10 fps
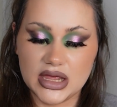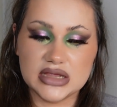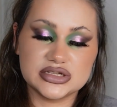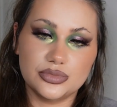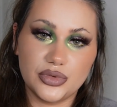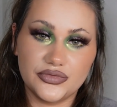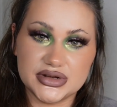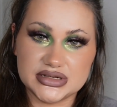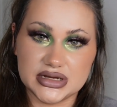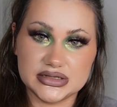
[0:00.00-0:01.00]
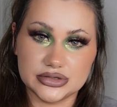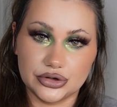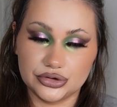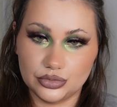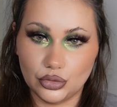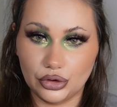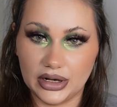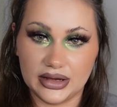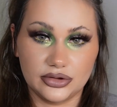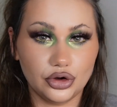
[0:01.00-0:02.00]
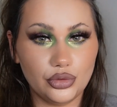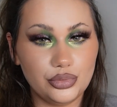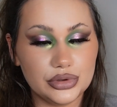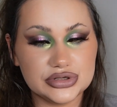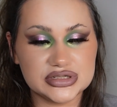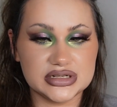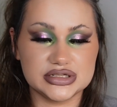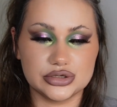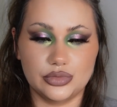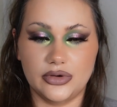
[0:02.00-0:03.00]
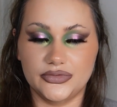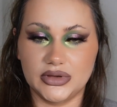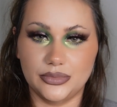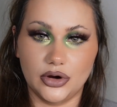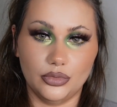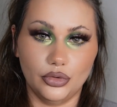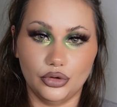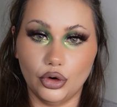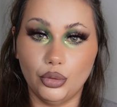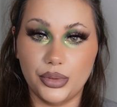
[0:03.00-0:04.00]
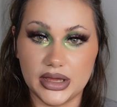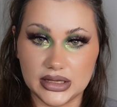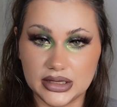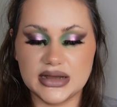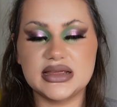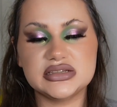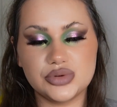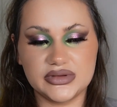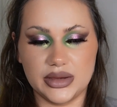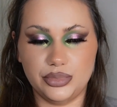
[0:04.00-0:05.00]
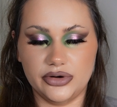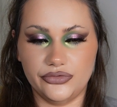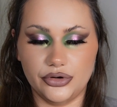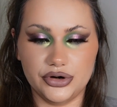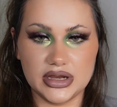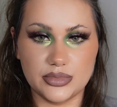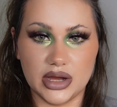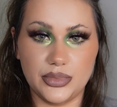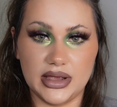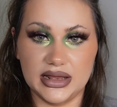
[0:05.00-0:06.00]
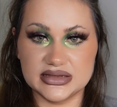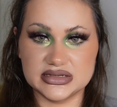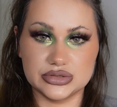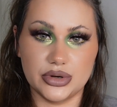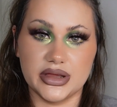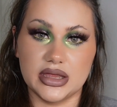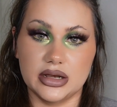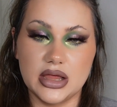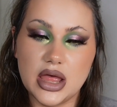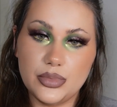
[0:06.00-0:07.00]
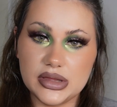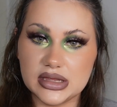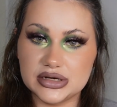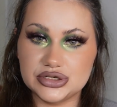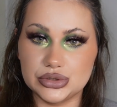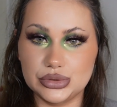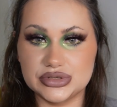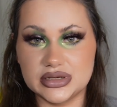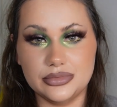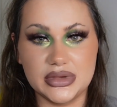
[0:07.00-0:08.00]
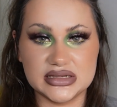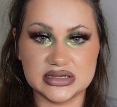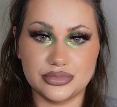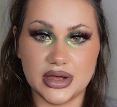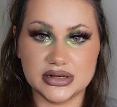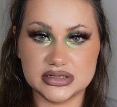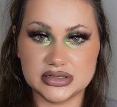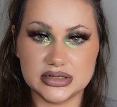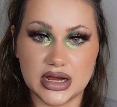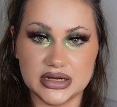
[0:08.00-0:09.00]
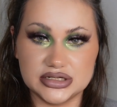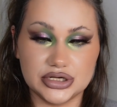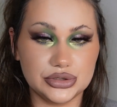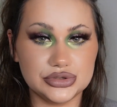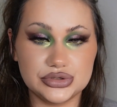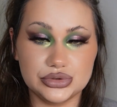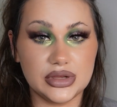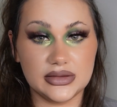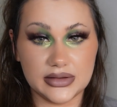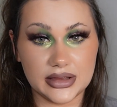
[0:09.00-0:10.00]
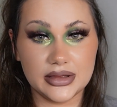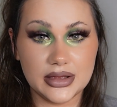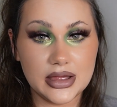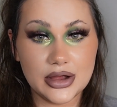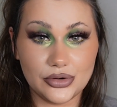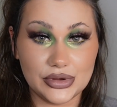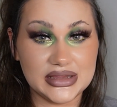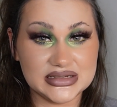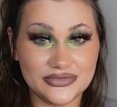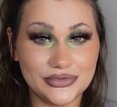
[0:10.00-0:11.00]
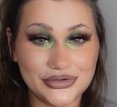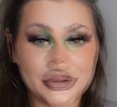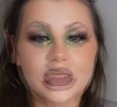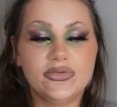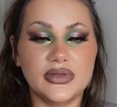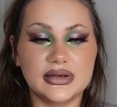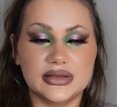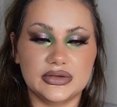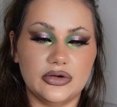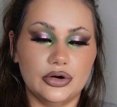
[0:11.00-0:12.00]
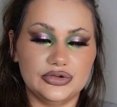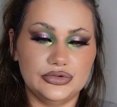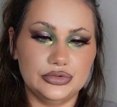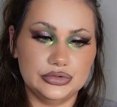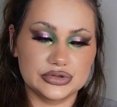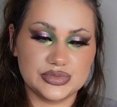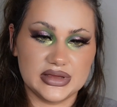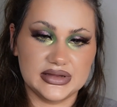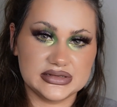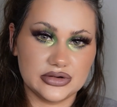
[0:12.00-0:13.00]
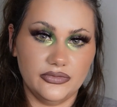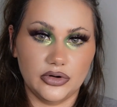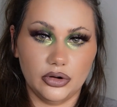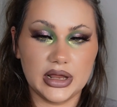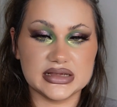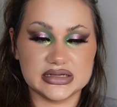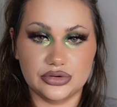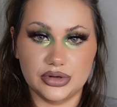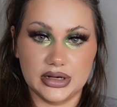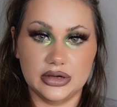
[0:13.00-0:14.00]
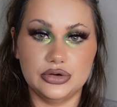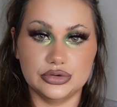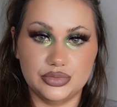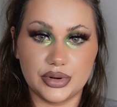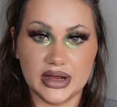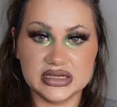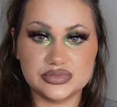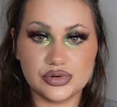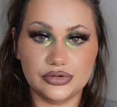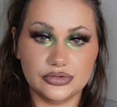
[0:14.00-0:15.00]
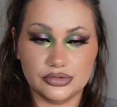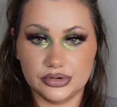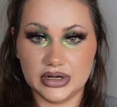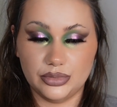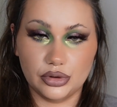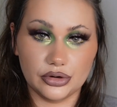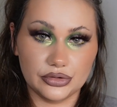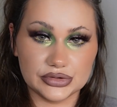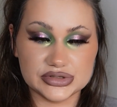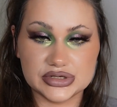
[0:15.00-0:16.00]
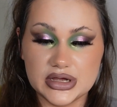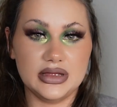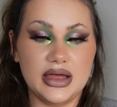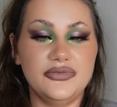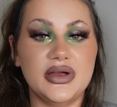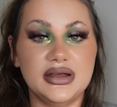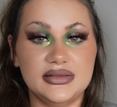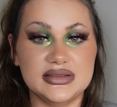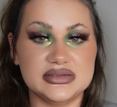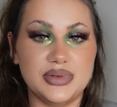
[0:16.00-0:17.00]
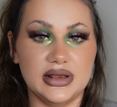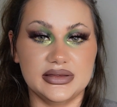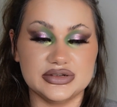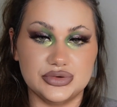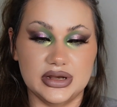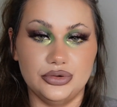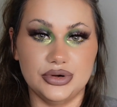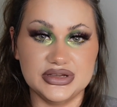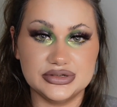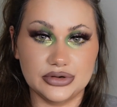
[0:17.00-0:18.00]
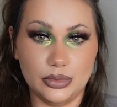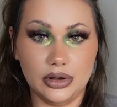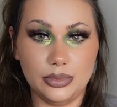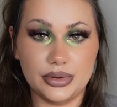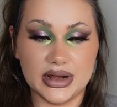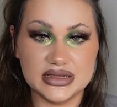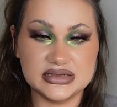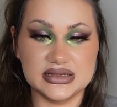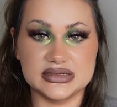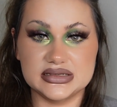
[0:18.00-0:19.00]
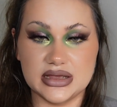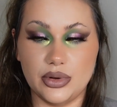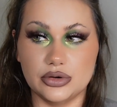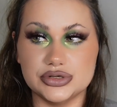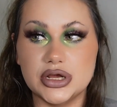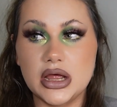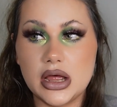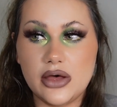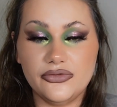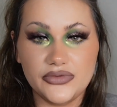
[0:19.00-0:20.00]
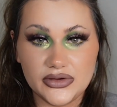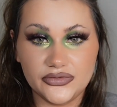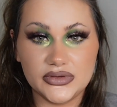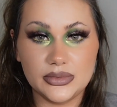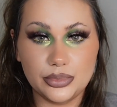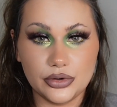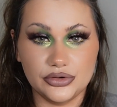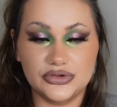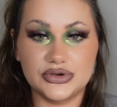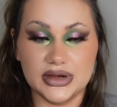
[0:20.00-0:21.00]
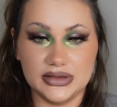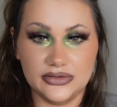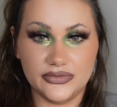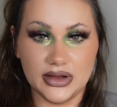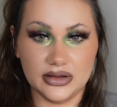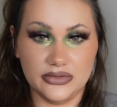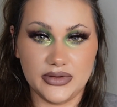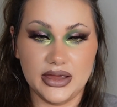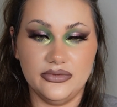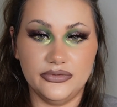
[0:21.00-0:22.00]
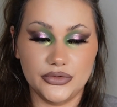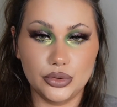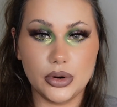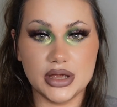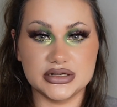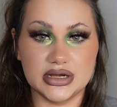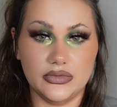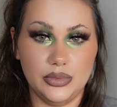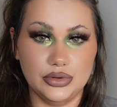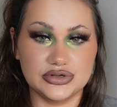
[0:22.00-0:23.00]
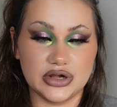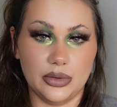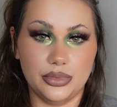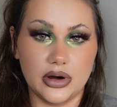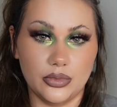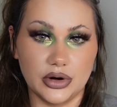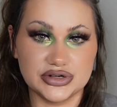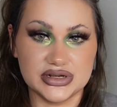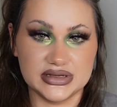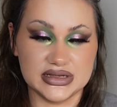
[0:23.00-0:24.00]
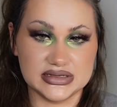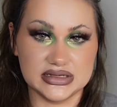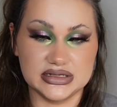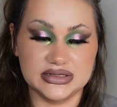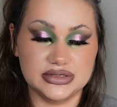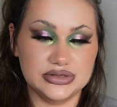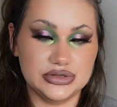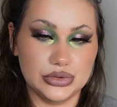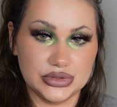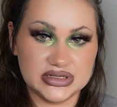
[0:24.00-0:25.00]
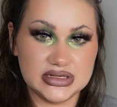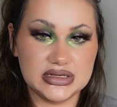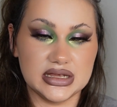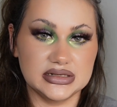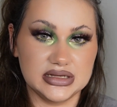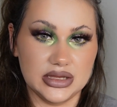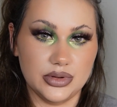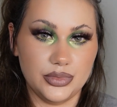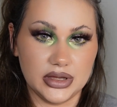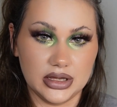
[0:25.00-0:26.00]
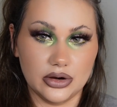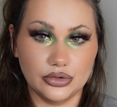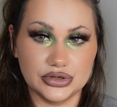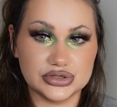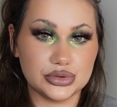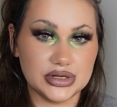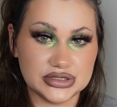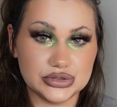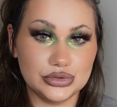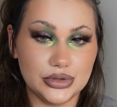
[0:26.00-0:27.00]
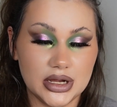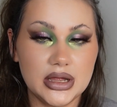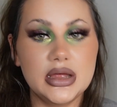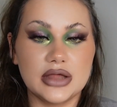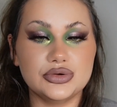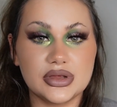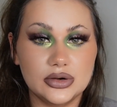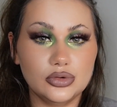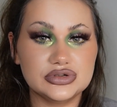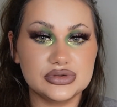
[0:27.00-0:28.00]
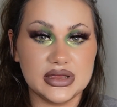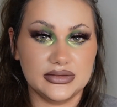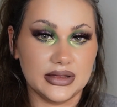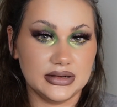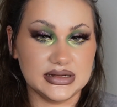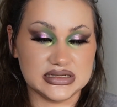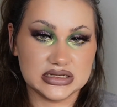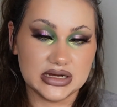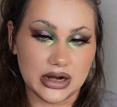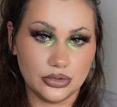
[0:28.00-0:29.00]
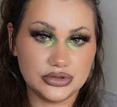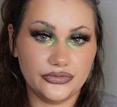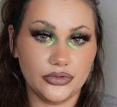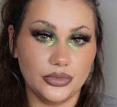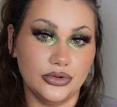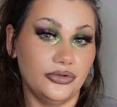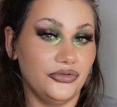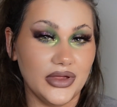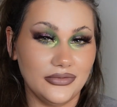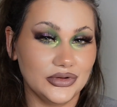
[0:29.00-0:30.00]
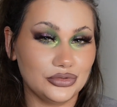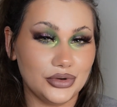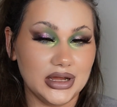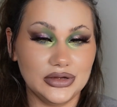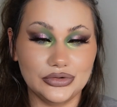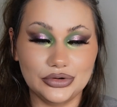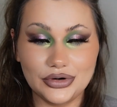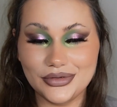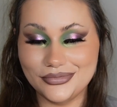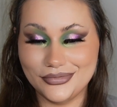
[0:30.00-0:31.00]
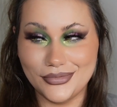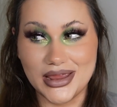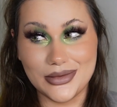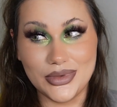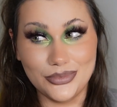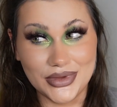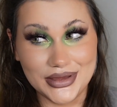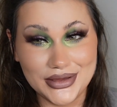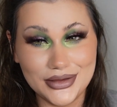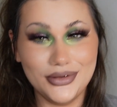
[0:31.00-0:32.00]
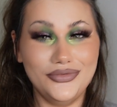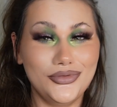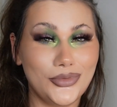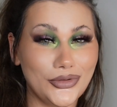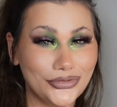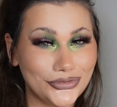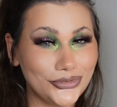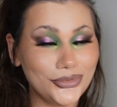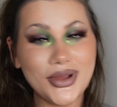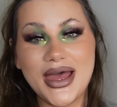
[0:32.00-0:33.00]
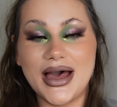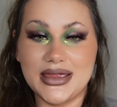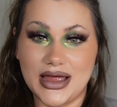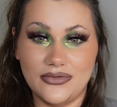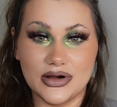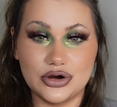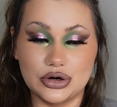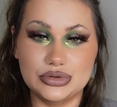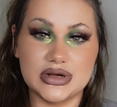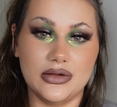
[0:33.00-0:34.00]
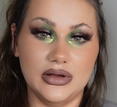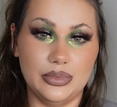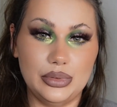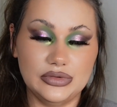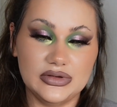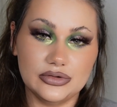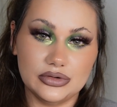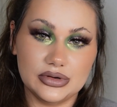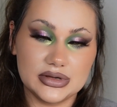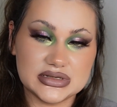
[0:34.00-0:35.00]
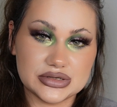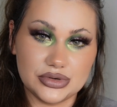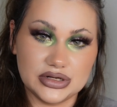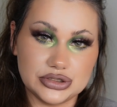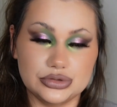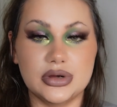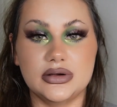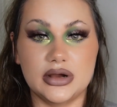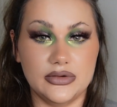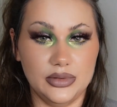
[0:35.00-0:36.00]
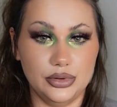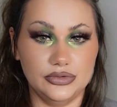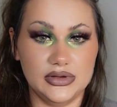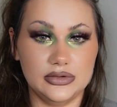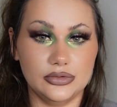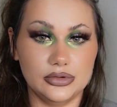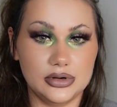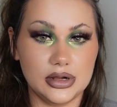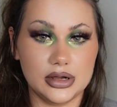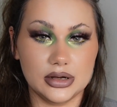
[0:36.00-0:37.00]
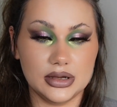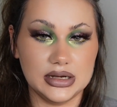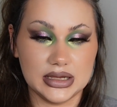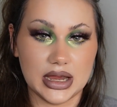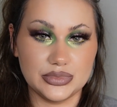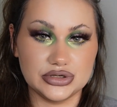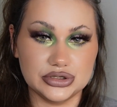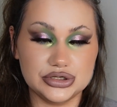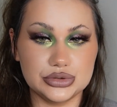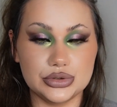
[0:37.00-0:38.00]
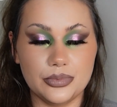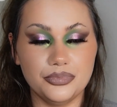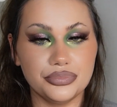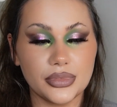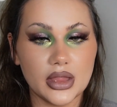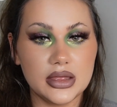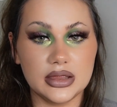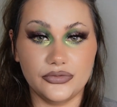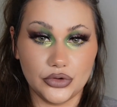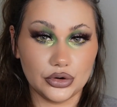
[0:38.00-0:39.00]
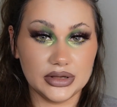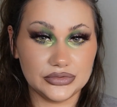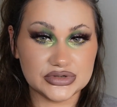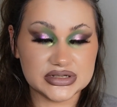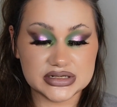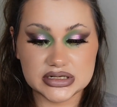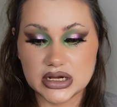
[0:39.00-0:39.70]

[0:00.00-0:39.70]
Some of the shades are more like toppers and some of them are more opaque. And that's what I prefer in my palettes, so I can pick and choose and mix and match the eyeshadows to get a cohesive look. I think that Arttitude Cosmetics overall has a really good price point on their products. I find that this palette is really reasonable priced. It's about 50.95 euro, and I will put up how much it is in USD and GBP on the screen soon. And you can also get a discount from your favorite creator, maybe me if you want to. I have a code, I will put it on the screen too, and I will put it in the caption too, if you are interested.